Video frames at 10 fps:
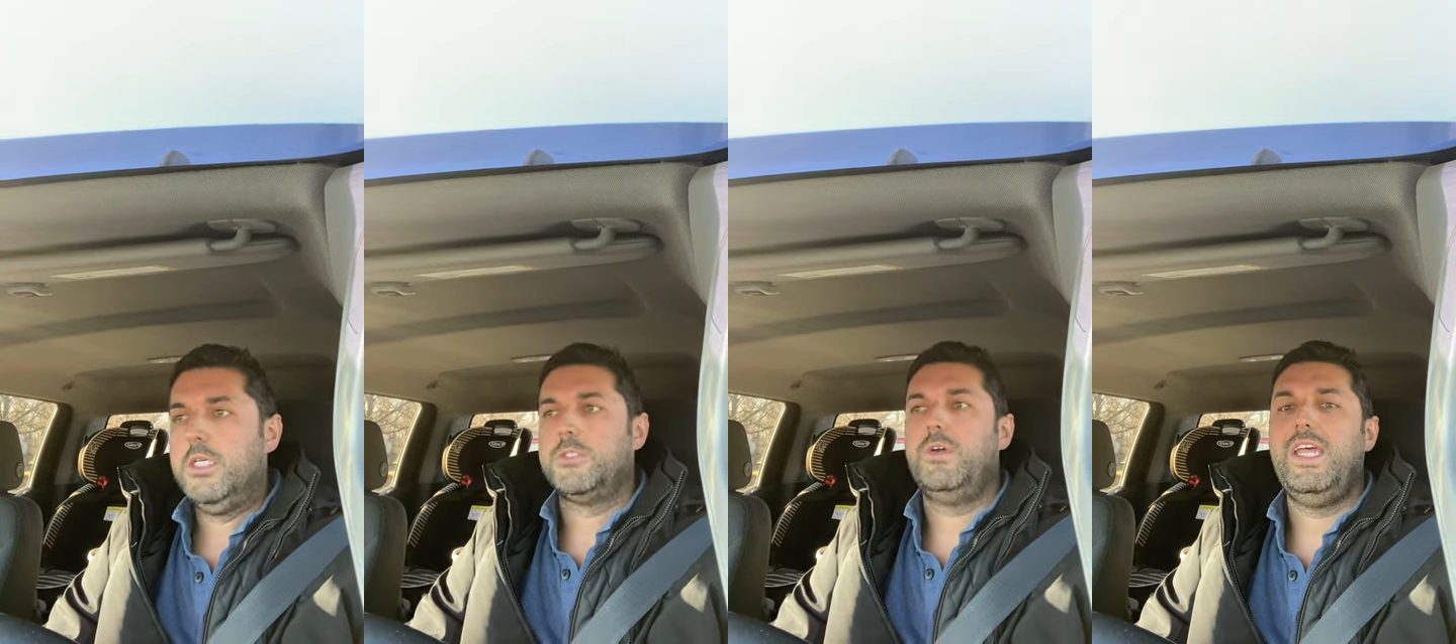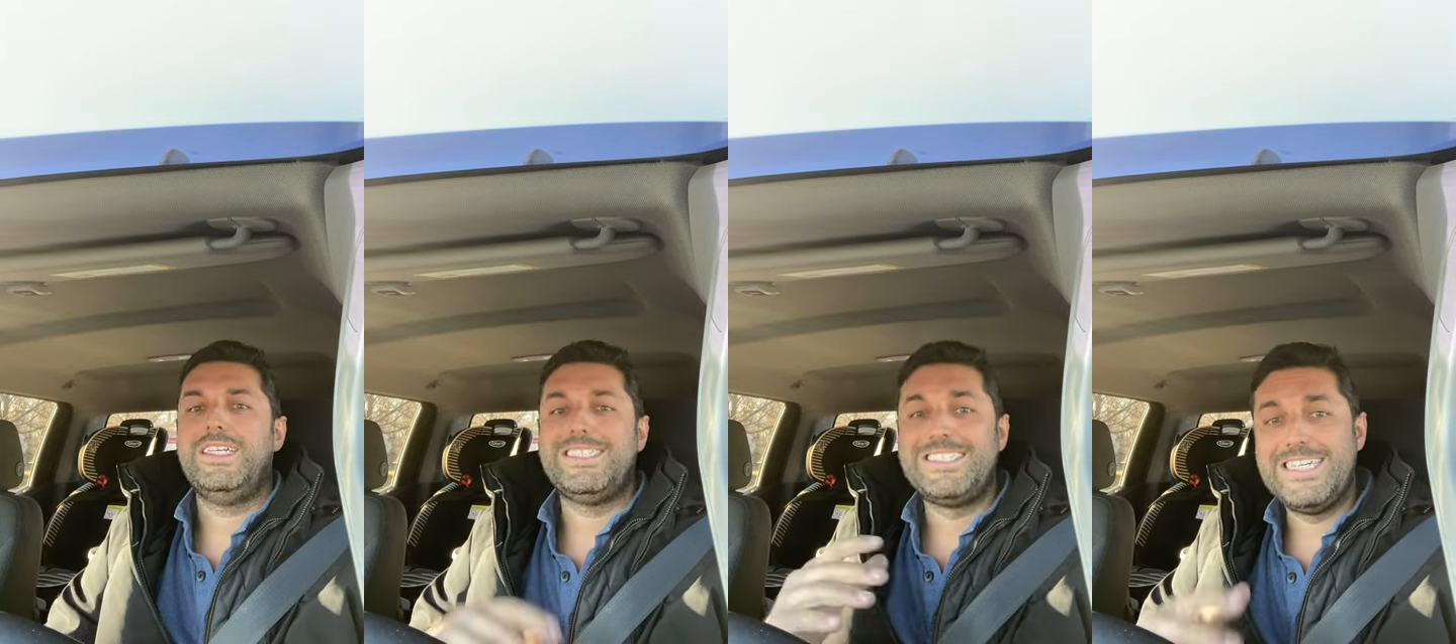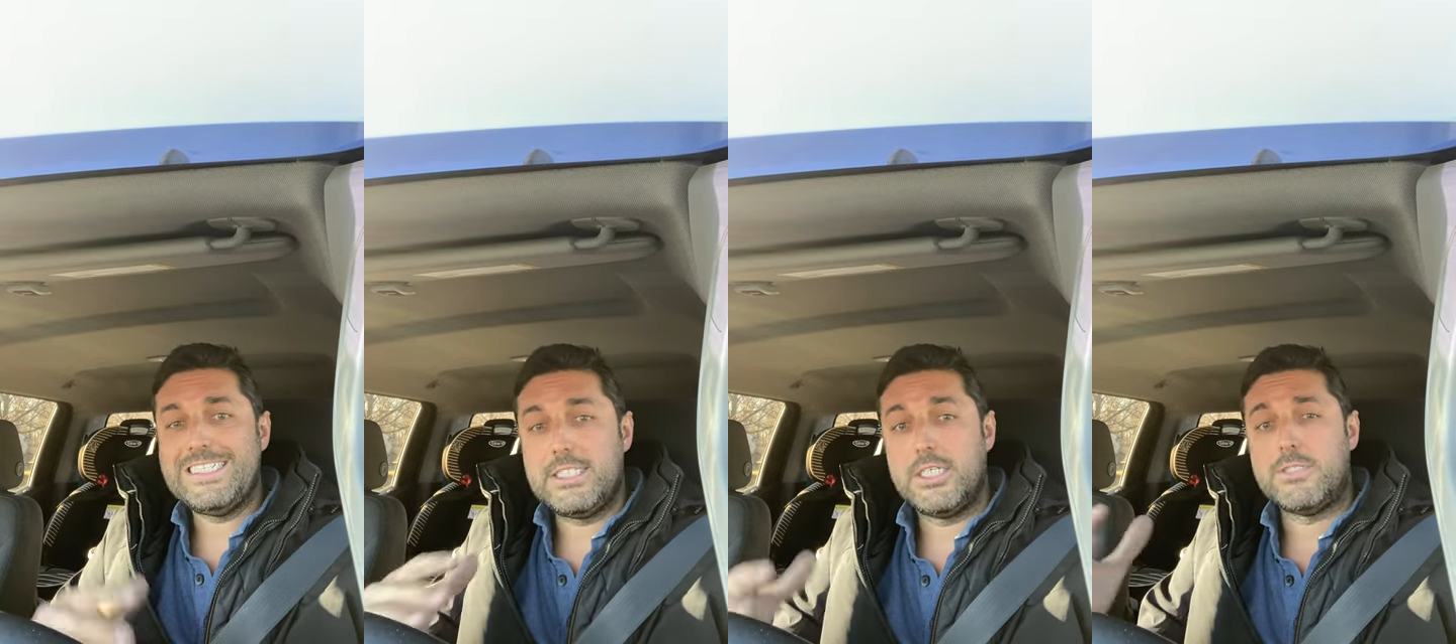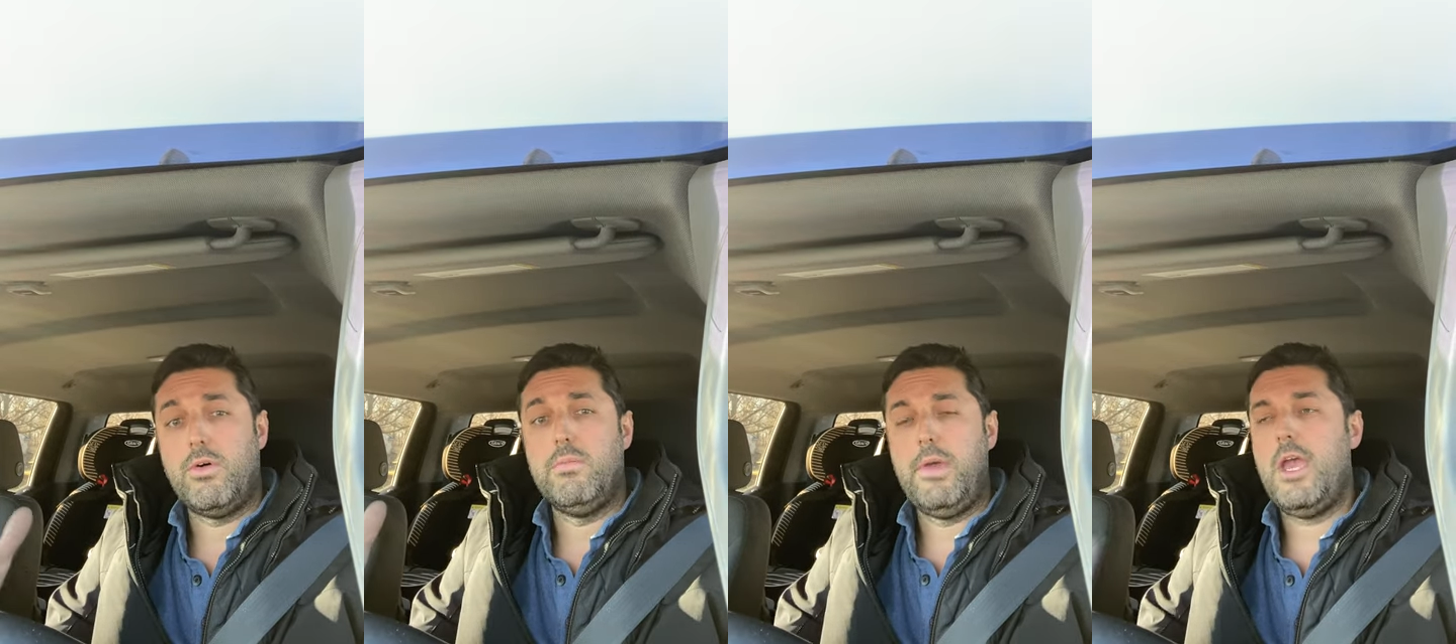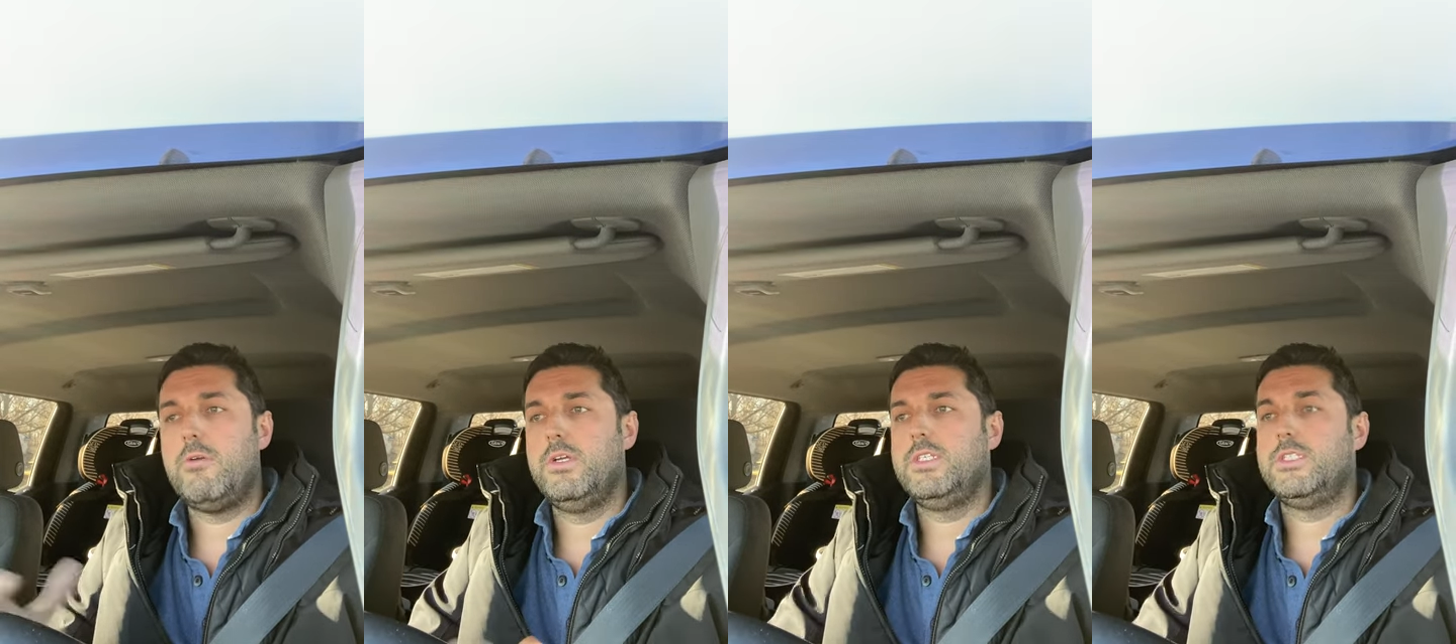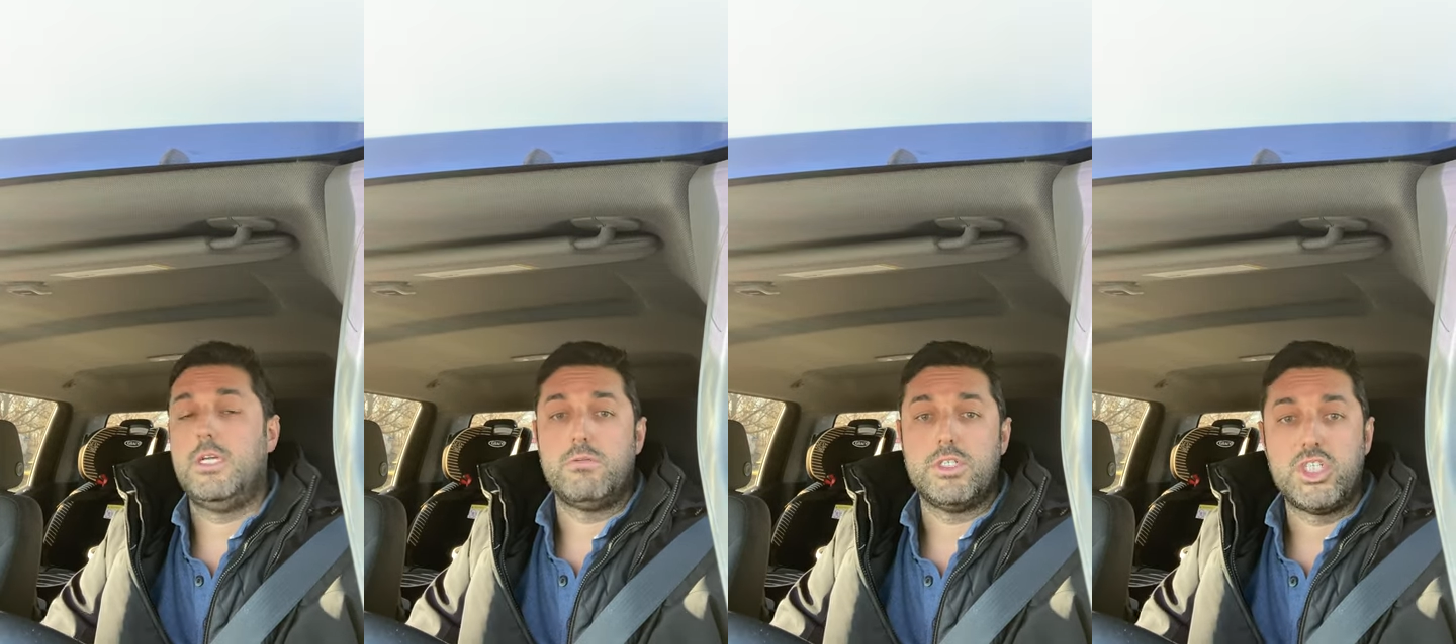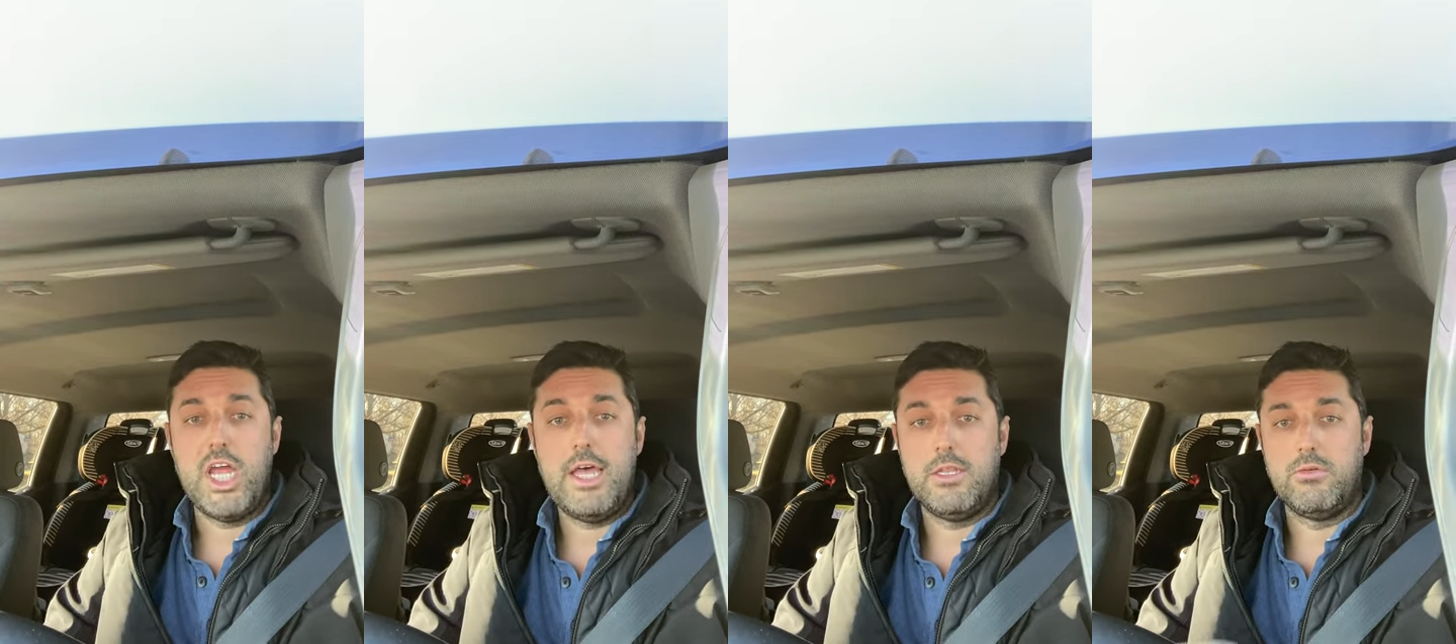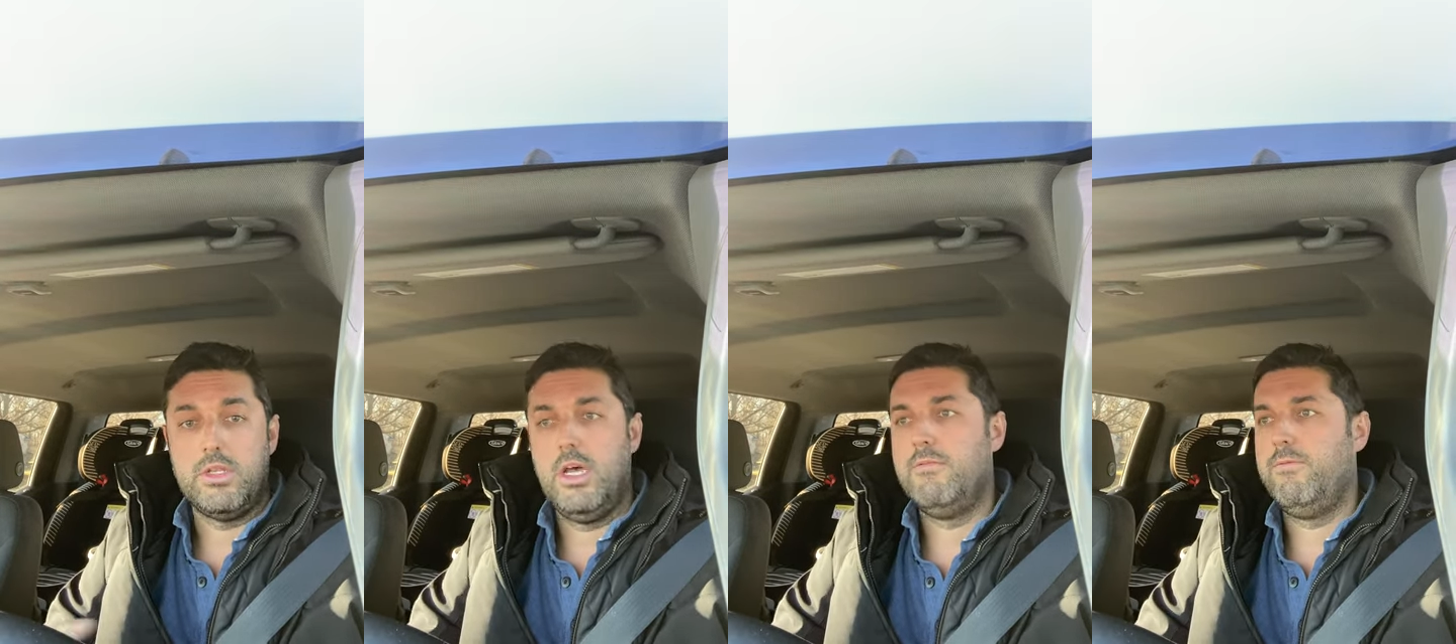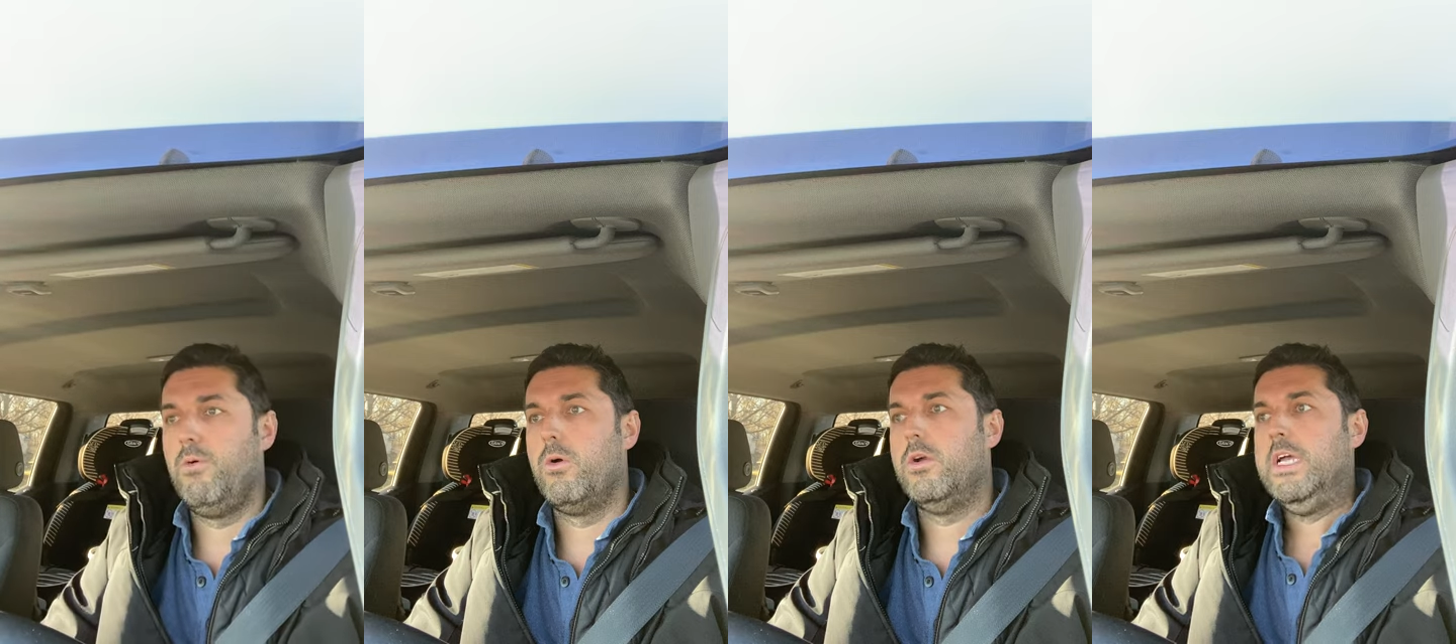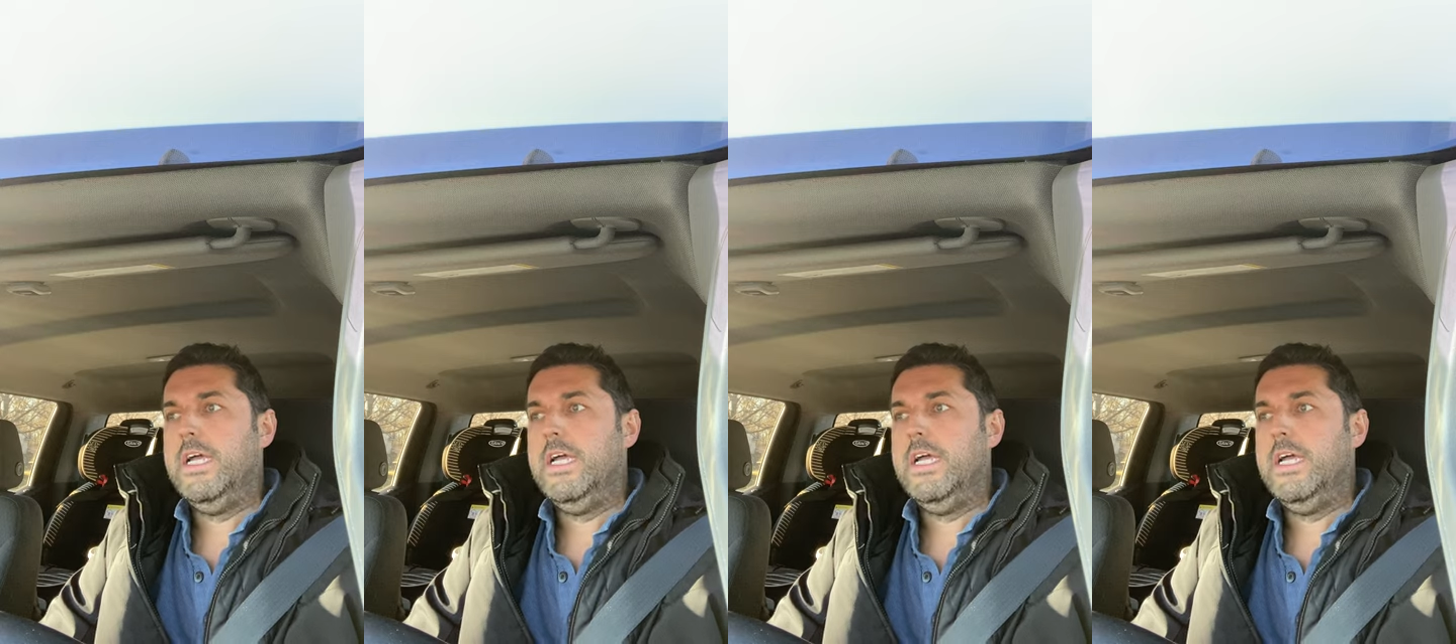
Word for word: so it had six 6 volt batteries, they were shot, they were done for.